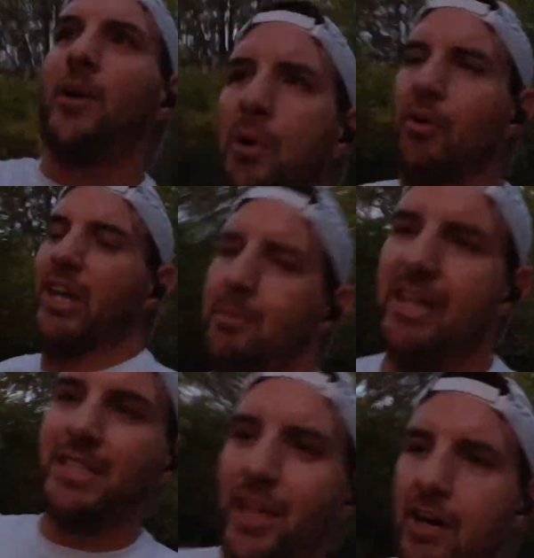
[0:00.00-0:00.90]
but when I get back
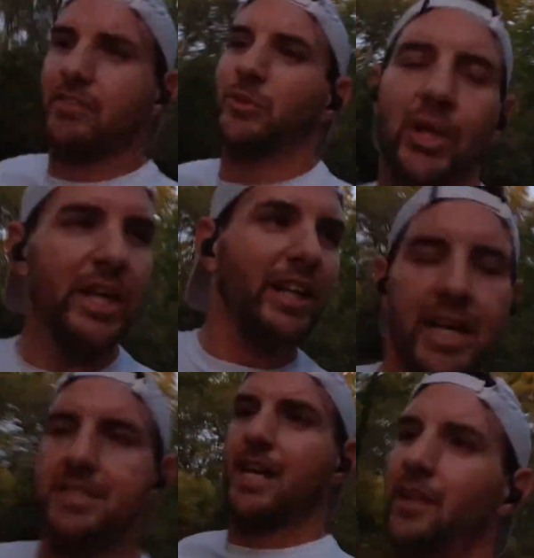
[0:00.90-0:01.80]
to the office, we'll
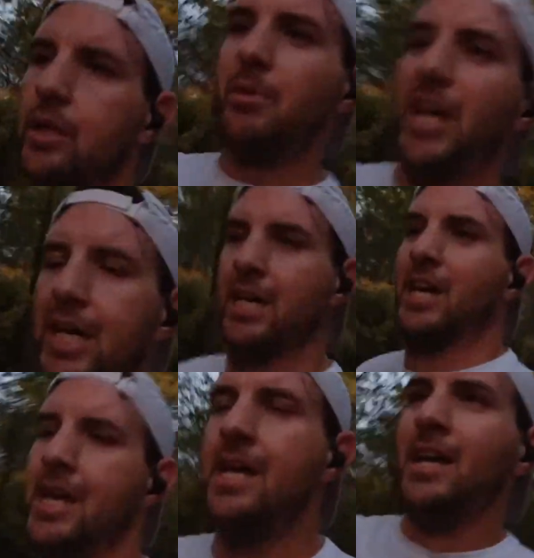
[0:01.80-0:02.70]
analyze that a little bit
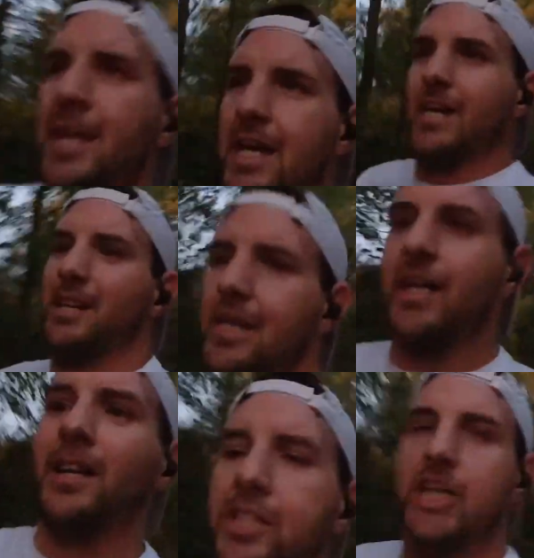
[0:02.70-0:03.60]
and
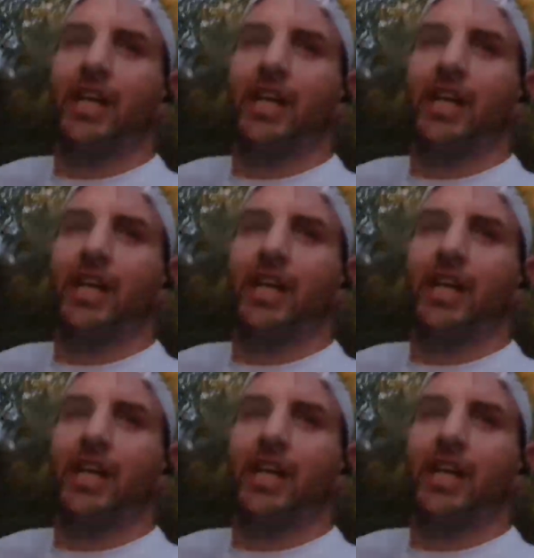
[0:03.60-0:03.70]
check it